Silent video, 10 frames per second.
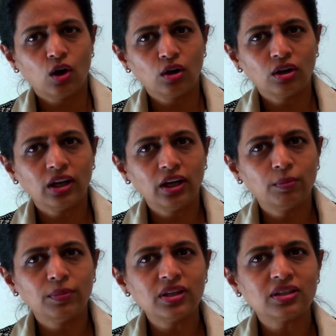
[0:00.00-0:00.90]
or
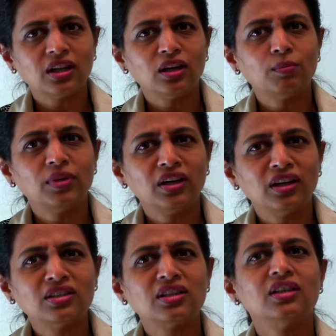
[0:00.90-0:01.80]
it means that the
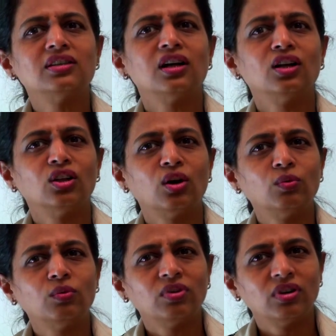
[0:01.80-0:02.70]
beta cells are
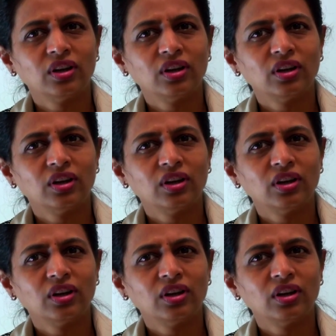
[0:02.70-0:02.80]
now